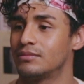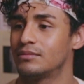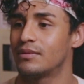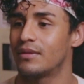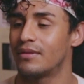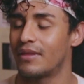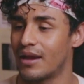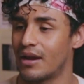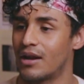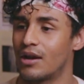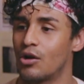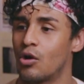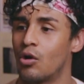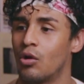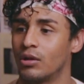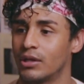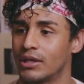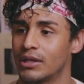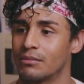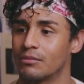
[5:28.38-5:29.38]
there
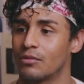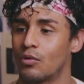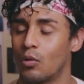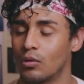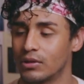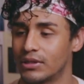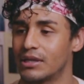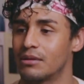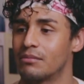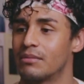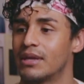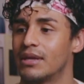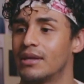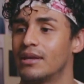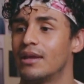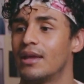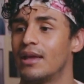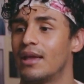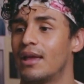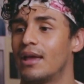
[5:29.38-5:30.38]
holding
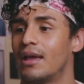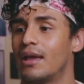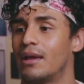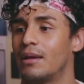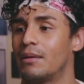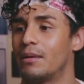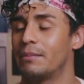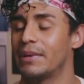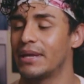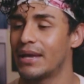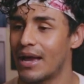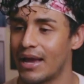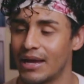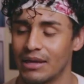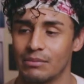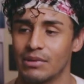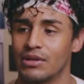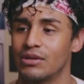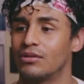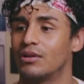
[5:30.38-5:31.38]
me,
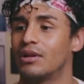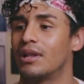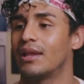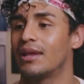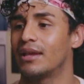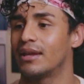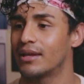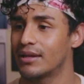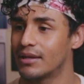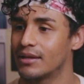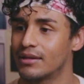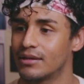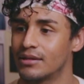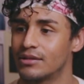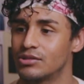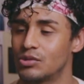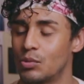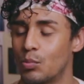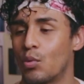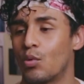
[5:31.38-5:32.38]
behind me, like
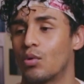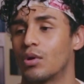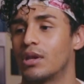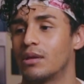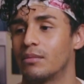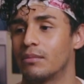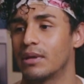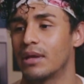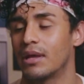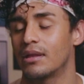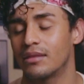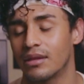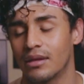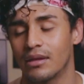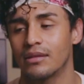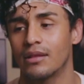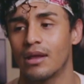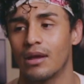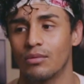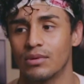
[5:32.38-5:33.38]
supporting me. I
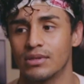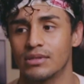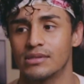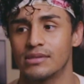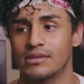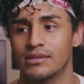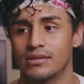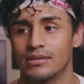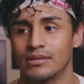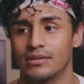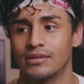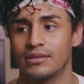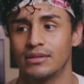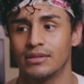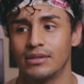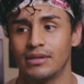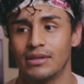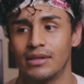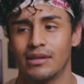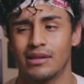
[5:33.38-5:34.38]
think that was
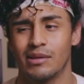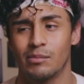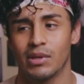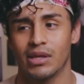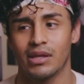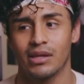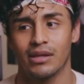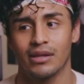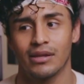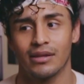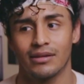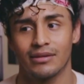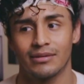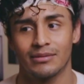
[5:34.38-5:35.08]
the beginning.